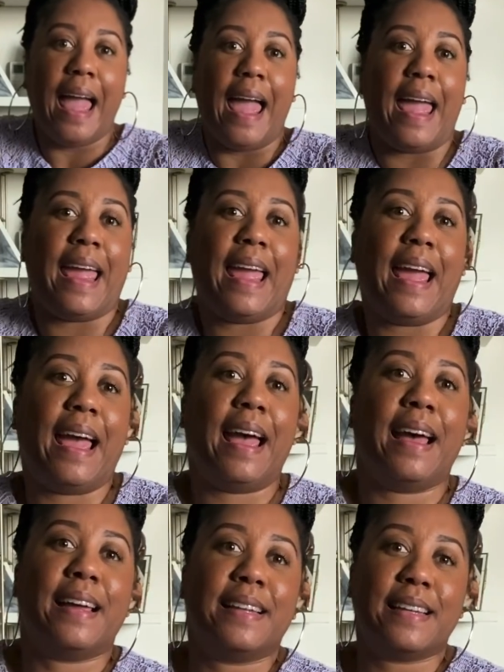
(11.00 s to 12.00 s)

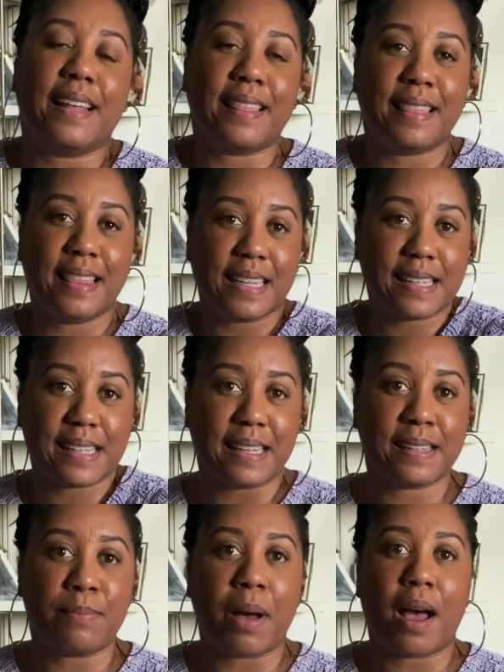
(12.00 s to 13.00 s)
And this
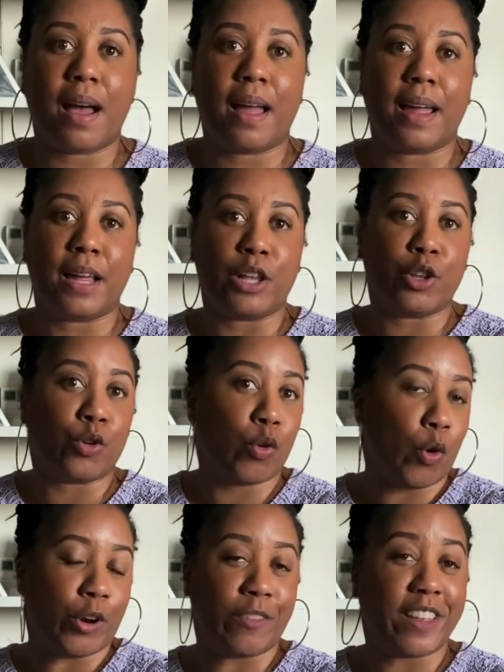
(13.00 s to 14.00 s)
is my little
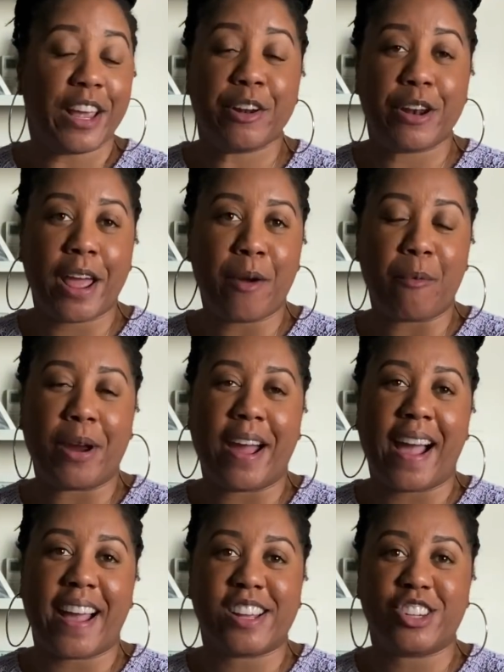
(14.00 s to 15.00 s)
corner of the internet where
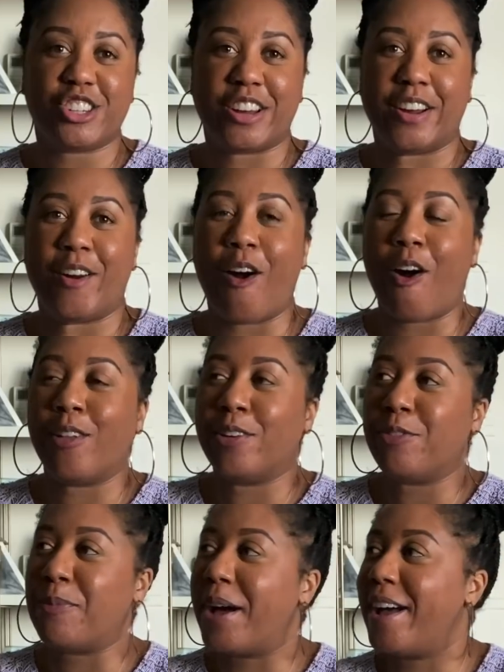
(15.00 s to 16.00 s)
I share all
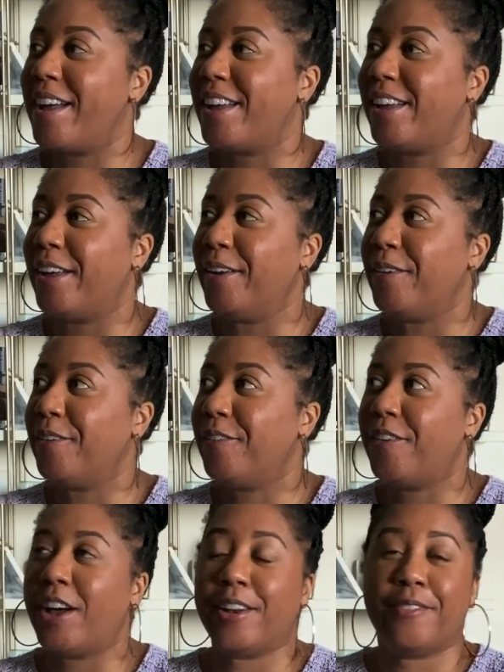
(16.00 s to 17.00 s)
of my
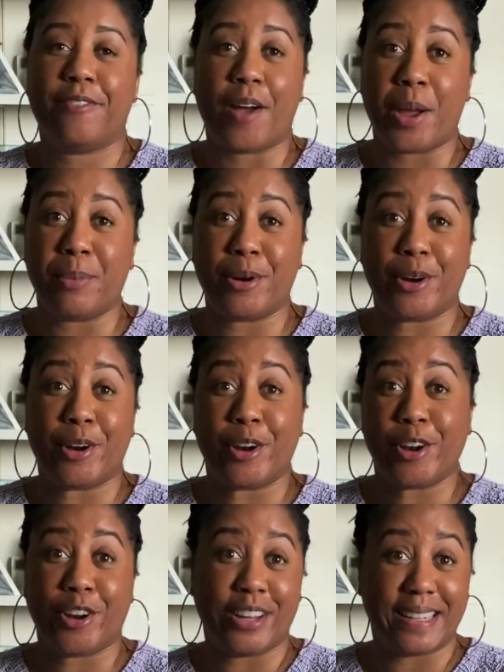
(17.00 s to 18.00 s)
fun fiber
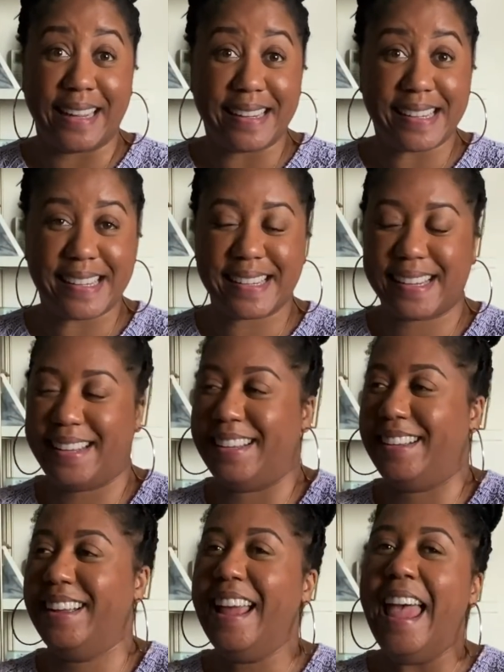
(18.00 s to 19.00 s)
goodness.
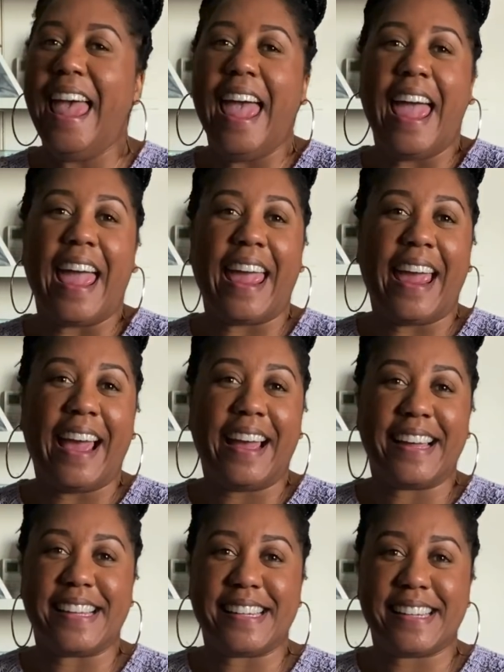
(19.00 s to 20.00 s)

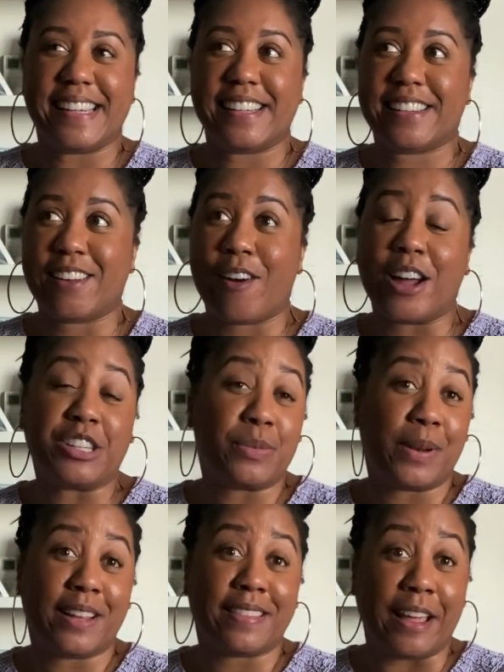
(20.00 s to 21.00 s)
And so I just
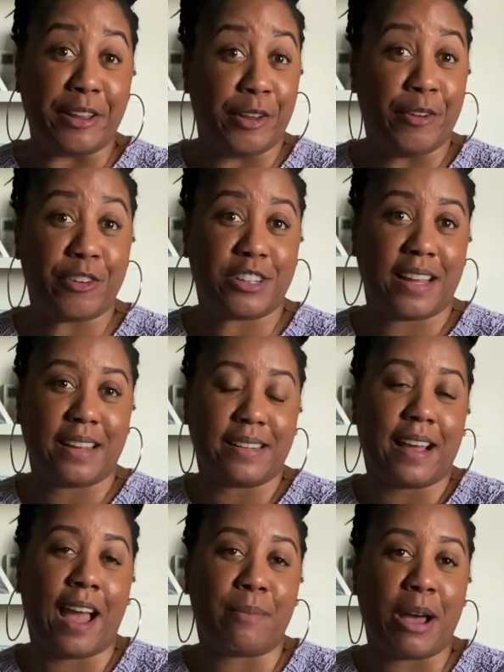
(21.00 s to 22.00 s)
want to thank you for taking
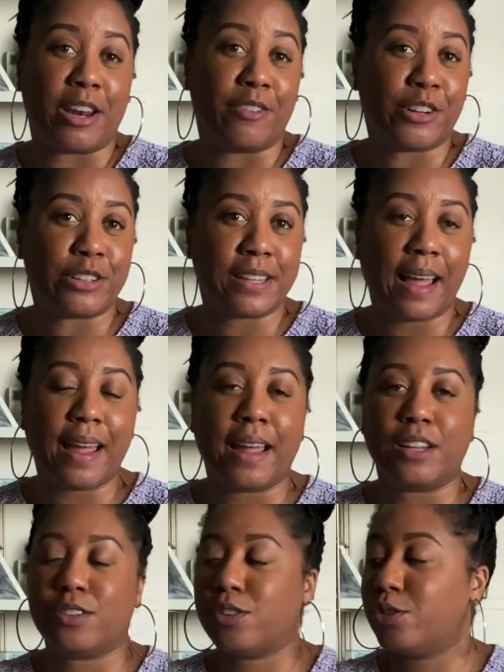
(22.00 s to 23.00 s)
time out of your
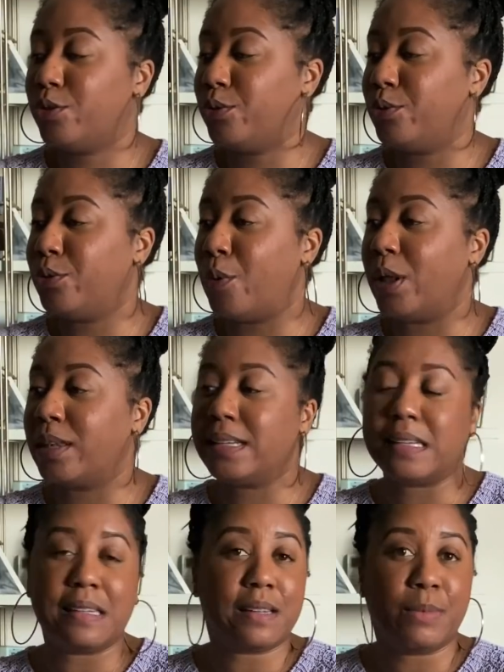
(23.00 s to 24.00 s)
day to
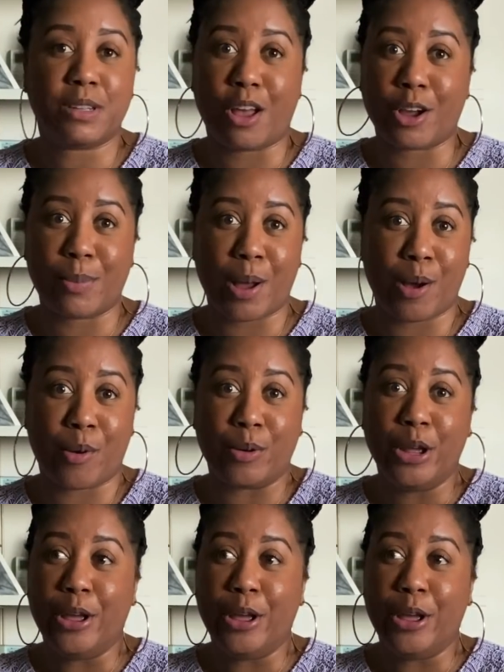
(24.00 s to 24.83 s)
listen to me talk about